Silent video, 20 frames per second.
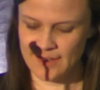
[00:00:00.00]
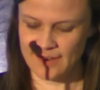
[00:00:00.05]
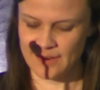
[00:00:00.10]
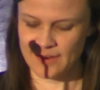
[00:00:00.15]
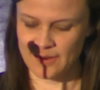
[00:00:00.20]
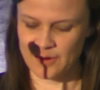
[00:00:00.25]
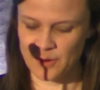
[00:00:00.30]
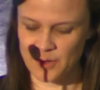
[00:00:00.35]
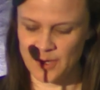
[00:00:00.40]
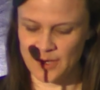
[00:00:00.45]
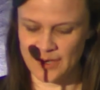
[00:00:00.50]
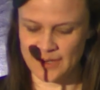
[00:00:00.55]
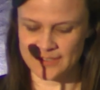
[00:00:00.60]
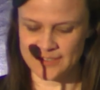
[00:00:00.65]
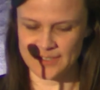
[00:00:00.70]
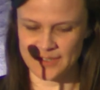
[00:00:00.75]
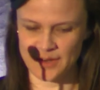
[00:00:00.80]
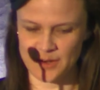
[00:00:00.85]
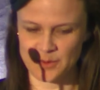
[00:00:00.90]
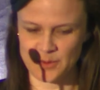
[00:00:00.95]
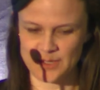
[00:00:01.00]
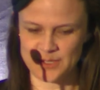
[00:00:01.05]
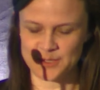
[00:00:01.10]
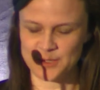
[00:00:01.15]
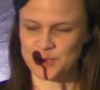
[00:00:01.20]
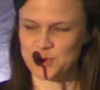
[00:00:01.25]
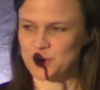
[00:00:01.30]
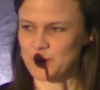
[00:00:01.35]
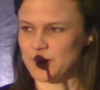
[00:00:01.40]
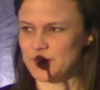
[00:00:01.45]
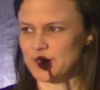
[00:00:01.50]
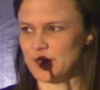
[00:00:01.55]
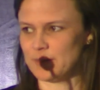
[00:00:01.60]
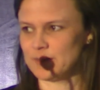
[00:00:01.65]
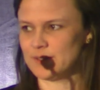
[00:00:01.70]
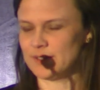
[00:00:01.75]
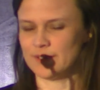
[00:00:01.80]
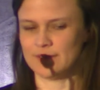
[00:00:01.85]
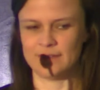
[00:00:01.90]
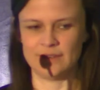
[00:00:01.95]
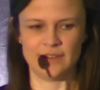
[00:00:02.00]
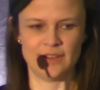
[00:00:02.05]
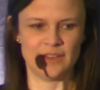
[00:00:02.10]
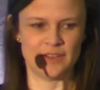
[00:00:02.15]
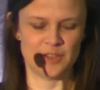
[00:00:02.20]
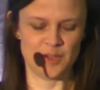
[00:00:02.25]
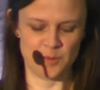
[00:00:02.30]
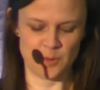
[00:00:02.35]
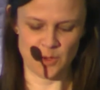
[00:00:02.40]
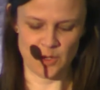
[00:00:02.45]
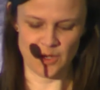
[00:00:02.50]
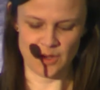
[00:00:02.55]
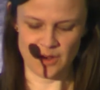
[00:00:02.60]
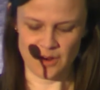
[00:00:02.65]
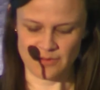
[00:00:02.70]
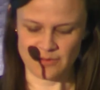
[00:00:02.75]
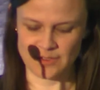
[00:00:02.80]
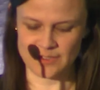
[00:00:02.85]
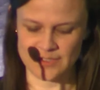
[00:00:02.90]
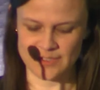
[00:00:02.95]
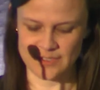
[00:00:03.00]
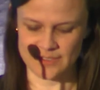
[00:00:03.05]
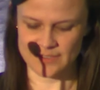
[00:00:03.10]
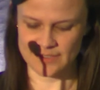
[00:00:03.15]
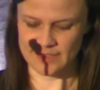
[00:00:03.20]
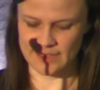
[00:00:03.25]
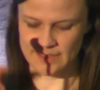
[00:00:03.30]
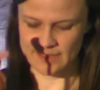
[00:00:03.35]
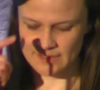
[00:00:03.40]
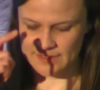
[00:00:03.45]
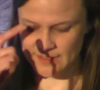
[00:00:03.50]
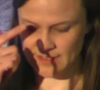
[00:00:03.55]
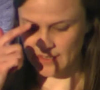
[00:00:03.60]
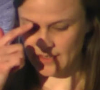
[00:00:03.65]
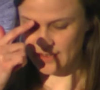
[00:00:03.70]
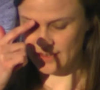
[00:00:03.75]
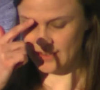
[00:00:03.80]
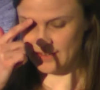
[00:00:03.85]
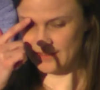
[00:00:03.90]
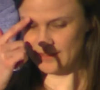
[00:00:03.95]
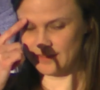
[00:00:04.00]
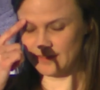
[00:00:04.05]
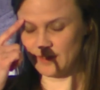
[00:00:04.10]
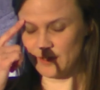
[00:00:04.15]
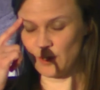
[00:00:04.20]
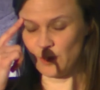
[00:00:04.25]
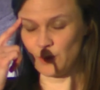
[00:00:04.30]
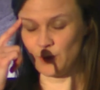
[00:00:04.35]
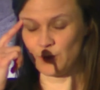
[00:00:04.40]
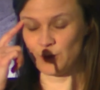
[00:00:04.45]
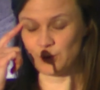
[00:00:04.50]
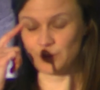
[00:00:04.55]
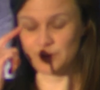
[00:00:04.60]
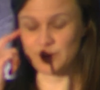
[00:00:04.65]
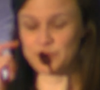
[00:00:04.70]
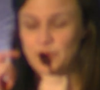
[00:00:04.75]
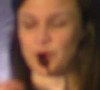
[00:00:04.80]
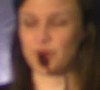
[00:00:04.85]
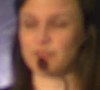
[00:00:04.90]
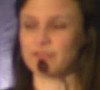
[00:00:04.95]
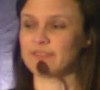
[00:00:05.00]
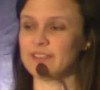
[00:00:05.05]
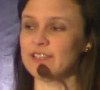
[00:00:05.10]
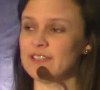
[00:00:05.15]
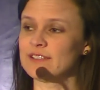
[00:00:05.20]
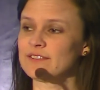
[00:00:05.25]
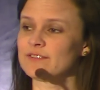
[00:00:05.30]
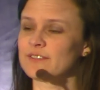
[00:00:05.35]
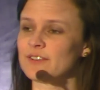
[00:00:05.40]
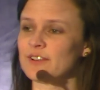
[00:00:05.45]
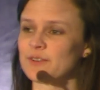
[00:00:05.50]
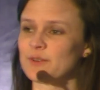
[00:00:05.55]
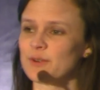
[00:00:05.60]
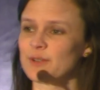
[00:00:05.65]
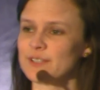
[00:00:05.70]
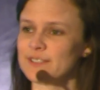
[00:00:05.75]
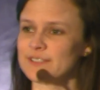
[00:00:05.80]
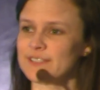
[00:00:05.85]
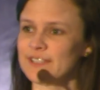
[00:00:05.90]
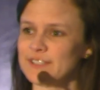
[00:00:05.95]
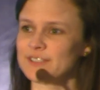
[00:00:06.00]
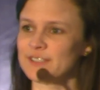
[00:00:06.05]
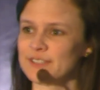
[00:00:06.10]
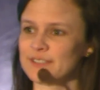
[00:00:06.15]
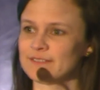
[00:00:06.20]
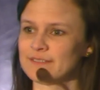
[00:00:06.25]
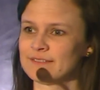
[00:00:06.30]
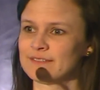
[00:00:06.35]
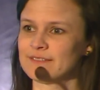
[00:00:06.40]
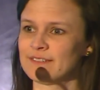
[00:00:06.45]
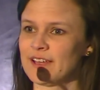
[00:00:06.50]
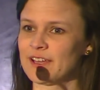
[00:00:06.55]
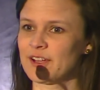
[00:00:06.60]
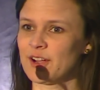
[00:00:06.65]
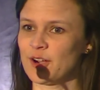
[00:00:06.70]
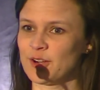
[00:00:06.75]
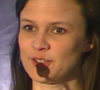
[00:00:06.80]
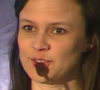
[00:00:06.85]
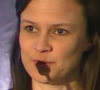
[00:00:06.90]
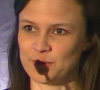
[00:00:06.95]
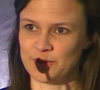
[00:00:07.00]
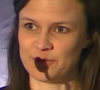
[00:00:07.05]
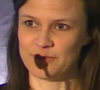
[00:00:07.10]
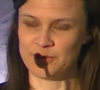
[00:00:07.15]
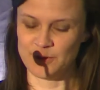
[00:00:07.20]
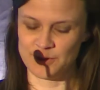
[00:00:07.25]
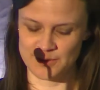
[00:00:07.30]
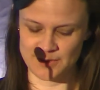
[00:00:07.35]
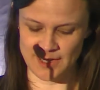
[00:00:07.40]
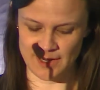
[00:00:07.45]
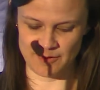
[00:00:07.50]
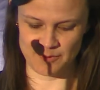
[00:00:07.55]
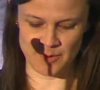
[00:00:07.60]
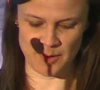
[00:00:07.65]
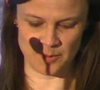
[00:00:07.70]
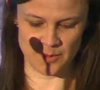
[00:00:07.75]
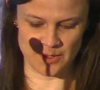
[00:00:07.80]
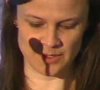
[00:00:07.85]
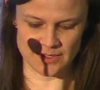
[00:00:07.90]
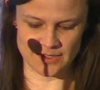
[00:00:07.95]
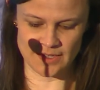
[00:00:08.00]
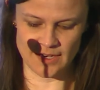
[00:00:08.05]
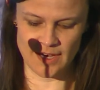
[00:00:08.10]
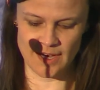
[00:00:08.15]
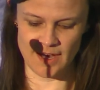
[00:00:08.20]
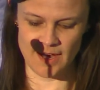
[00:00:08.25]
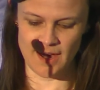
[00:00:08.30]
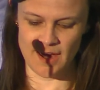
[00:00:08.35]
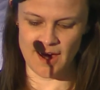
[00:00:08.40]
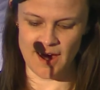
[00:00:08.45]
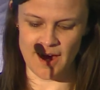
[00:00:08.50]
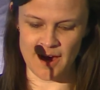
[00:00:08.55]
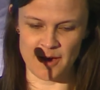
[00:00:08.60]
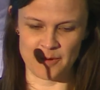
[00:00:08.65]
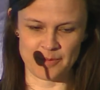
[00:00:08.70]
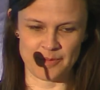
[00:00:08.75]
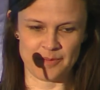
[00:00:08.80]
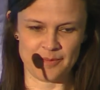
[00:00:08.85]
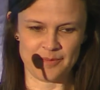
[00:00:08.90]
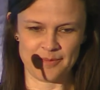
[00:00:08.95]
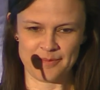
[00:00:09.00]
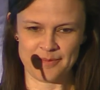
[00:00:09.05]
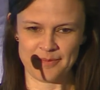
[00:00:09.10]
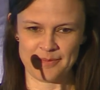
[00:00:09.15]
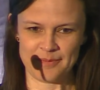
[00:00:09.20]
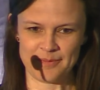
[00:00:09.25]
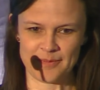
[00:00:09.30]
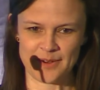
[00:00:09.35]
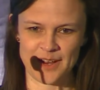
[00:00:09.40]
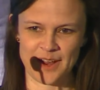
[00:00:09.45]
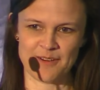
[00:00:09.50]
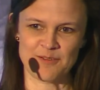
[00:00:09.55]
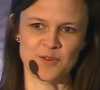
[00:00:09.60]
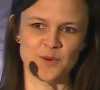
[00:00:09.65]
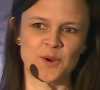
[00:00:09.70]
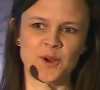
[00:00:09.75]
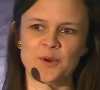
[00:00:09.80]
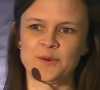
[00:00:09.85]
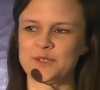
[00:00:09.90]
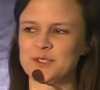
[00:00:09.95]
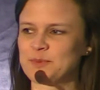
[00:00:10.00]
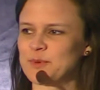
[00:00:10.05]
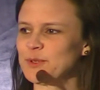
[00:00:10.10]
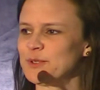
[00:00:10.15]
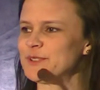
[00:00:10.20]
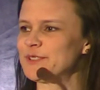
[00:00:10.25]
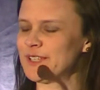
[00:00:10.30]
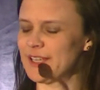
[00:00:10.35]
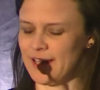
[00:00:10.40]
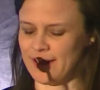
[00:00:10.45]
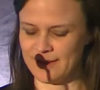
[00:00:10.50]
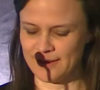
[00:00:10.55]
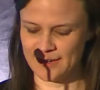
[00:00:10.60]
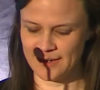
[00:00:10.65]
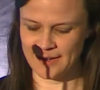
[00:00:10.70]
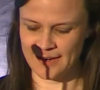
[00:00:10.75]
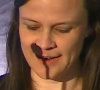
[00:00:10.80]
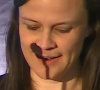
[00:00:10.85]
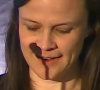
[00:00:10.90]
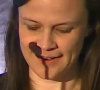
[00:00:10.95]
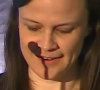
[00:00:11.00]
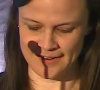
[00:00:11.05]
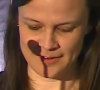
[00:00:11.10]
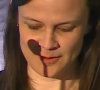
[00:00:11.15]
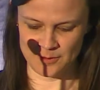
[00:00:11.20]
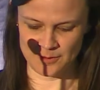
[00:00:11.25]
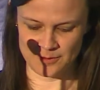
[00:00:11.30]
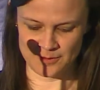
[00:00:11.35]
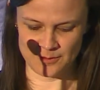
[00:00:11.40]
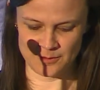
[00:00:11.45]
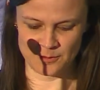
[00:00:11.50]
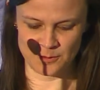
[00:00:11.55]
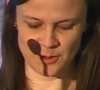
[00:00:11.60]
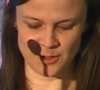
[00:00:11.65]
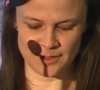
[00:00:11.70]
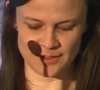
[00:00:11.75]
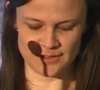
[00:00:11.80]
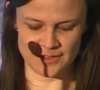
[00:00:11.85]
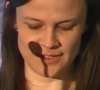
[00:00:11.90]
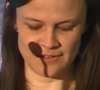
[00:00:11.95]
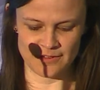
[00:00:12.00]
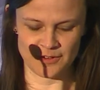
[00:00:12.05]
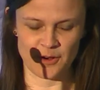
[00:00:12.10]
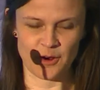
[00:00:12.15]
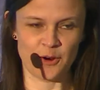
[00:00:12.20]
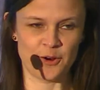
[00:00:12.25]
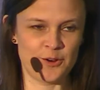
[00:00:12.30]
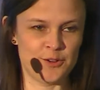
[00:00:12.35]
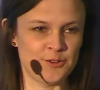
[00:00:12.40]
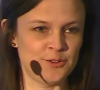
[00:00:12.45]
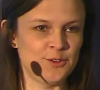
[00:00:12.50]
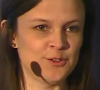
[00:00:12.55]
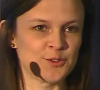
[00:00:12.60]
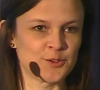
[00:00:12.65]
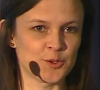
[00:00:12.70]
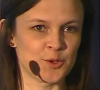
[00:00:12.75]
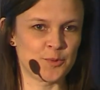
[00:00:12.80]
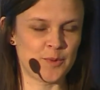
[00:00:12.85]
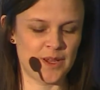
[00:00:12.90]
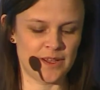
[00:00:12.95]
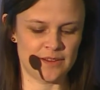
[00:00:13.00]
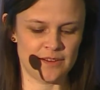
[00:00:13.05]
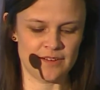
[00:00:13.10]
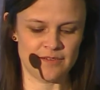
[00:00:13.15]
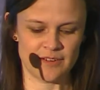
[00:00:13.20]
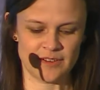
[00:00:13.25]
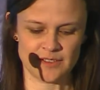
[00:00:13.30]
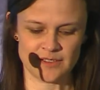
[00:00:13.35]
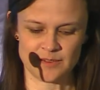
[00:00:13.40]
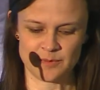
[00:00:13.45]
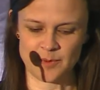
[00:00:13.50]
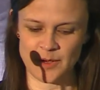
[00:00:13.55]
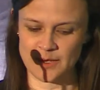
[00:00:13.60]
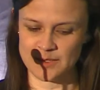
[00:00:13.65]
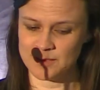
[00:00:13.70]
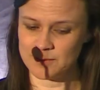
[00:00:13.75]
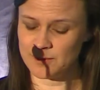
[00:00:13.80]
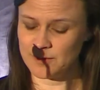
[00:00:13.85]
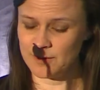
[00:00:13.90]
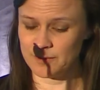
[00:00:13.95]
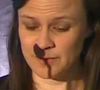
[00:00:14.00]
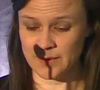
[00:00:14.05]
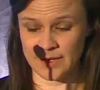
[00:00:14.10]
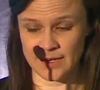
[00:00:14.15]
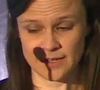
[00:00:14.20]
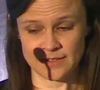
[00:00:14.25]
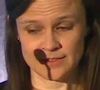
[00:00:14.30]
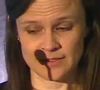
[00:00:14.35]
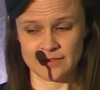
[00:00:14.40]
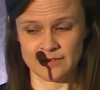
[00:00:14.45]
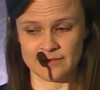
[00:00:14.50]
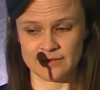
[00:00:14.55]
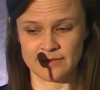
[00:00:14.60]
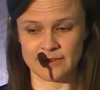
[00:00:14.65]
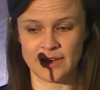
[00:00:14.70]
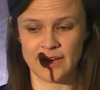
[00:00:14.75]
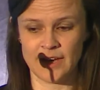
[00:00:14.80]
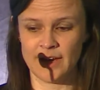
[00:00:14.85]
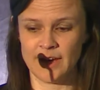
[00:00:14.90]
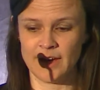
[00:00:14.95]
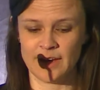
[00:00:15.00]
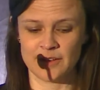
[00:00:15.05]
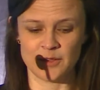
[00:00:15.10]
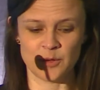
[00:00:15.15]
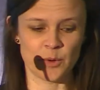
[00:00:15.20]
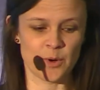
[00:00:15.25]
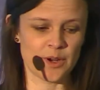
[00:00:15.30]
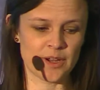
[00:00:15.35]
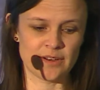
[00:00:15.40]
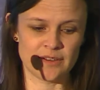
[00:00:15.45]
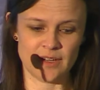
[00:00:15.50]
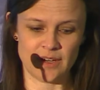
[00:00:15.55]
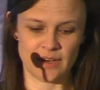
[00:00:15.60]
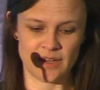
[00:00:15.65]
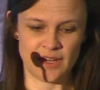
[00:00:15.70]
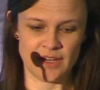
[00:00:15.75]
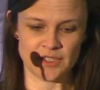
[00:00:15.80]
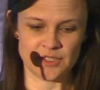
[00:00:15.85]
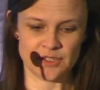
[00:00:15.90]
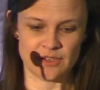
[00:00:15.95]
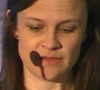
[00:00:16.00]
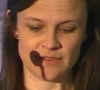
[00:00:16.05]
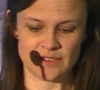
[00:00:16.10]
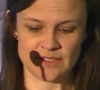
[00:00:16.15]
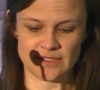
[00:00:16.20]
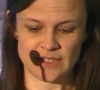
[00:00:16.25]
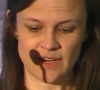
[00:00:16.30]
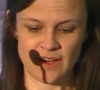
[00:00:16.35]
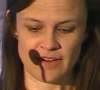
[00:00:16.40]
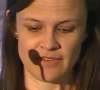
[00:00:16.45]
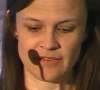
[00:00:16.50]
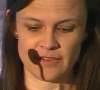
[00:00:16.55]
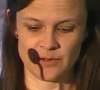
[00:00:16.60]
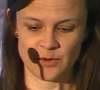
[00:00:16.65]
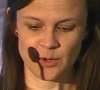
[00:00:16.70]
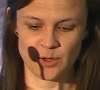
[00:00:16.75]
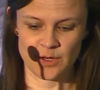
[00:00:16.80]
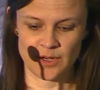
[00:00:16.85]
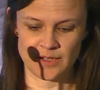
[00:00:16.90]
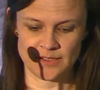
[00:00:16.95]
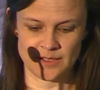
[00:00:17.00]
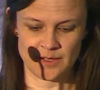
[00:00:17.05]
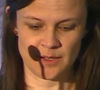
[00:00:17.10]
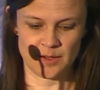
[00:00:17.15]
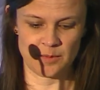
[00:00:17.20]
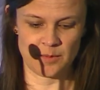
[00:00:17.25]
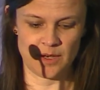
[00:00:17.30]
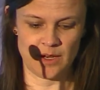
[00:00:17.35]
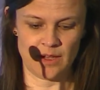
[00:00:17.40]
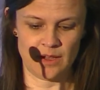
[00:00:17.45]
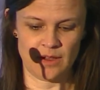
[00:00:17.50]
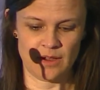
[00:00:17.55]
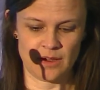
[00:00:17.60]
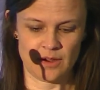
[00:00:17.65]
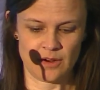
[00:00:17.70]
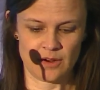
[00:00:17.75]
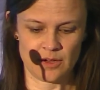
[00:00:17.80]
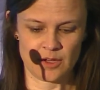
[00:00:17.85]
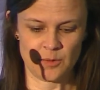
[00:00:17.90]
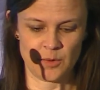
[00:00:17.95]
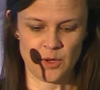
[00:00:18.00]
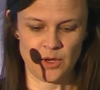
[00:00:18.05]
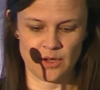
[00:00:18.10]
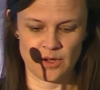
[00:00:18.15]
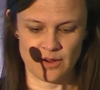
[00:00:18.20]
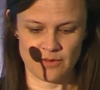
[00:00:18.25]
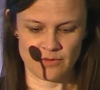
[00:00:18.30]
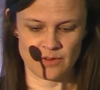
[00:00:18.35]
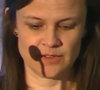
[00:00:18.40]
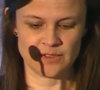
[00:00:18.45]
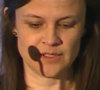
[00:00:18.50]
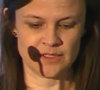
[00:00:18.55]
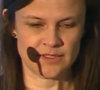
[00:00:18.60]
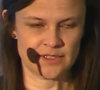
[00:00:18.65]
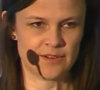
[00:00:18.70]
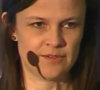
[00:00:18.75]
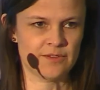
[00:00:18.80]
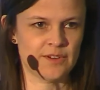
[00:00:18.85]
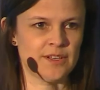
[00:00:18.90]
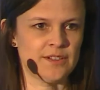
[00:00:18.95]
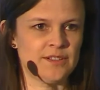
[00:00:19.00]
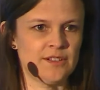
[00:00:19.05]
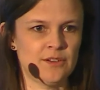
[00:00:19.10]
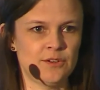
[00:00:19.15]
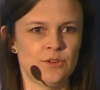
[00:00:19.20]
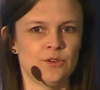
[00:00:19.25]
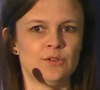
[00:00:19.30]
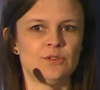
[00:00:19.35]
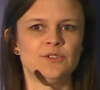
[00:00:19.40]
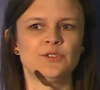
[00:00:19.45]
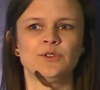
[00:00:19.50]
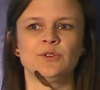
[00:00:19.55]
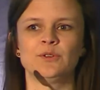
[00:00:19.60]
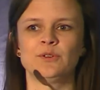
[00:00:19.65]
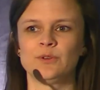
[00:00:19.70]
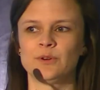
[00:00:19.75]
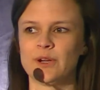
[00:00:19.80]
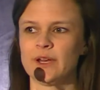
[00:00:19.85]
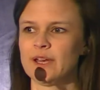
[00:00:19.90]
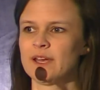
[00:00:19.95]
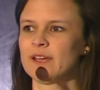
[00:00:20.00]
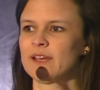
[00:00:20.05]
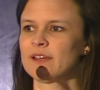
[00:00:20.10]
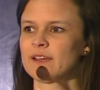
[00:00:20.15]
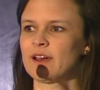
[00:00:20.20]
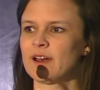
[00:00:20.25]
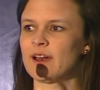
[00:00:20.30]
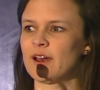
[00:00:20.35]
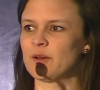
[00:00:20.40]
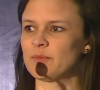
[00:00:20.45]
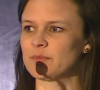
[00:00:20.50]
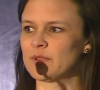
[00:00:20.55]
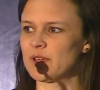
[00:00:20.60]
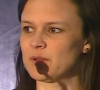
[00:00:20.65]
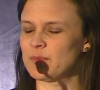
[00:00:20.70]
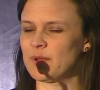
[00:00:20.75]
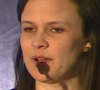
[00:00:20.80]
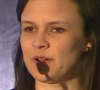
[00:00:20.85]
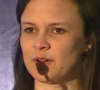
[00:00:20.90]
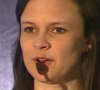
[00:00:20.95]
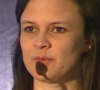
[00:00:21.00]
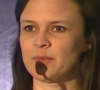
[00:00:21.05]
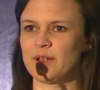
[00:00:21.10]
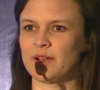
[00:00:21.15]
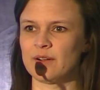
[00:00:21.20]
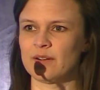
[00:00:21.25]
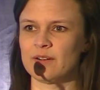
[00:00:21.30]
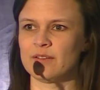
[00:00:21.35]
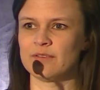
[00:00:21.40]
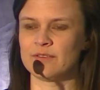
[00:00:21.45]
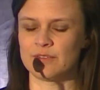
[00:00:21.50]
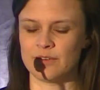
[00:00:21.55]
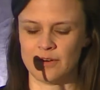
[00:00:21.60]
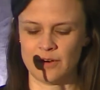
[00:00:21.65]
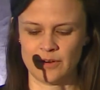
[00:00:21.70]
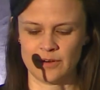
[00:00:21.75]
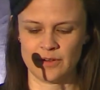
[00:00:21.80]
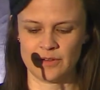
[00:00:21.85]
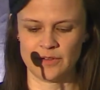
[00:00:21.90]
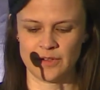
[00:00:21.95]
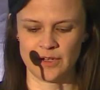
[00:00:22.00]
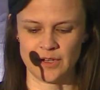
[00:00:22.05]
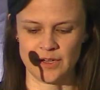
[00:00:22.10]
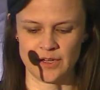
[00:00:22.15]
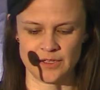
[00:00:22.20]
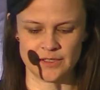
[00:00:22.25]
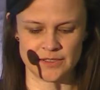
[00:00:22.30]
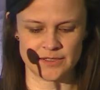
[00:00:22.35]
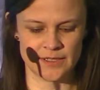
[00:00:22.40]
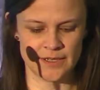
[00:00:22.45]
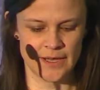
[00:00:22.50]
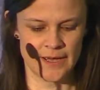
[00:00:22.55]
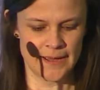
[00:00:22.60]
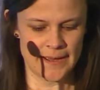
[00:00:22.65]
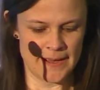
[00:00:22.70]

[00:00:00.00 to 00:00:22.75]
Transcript: Organizing our research workshops and community conferences is no small feat for an organization like ours with few staff members. But everyone always pulls together and works even harder than usual to make the events possible. And because of the work and dedication of the staff and the organizing committee, our community conferences have continued to get better and better over the years.